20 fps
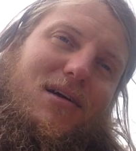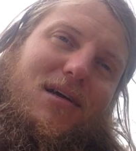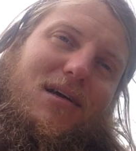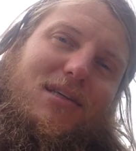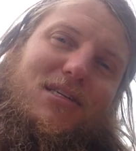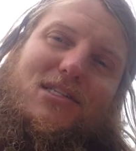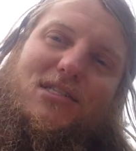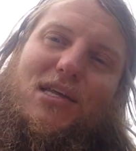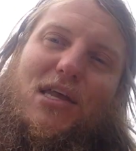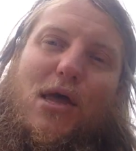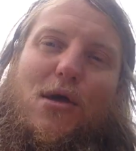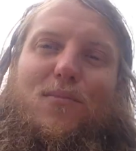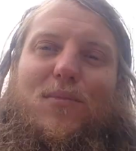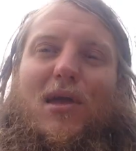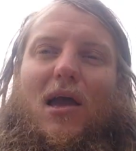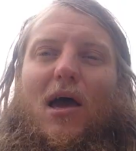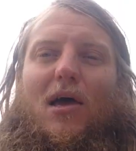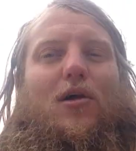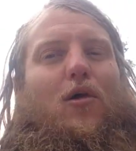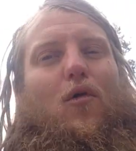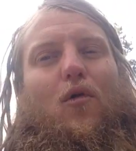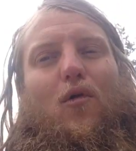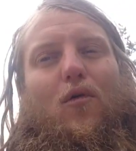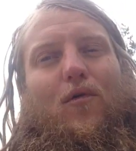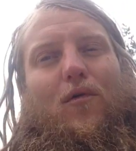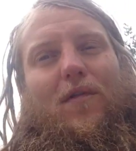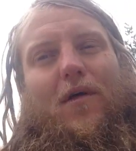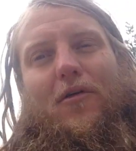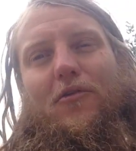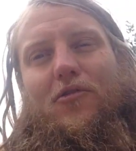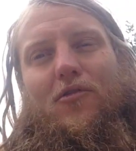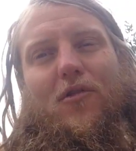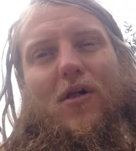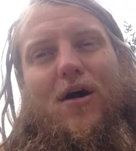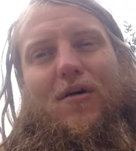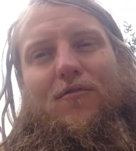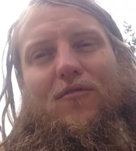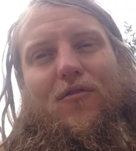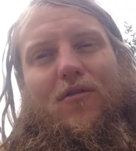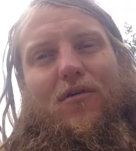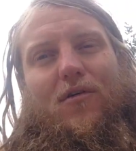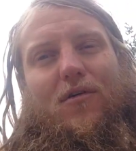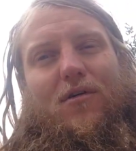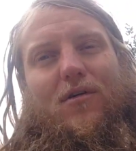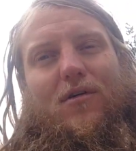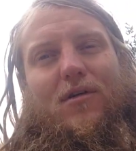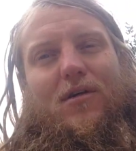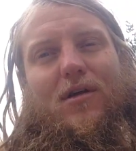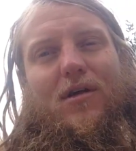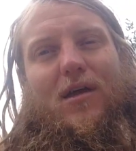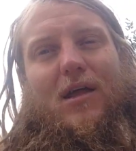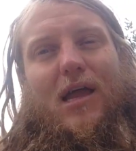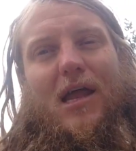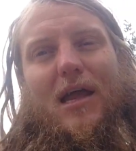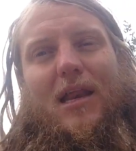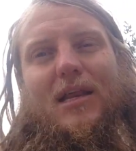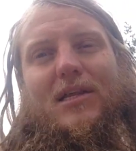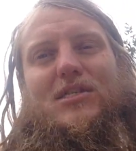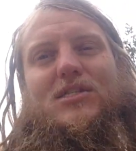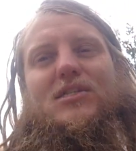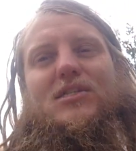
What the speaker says: it just hit me on a whole nother level, and it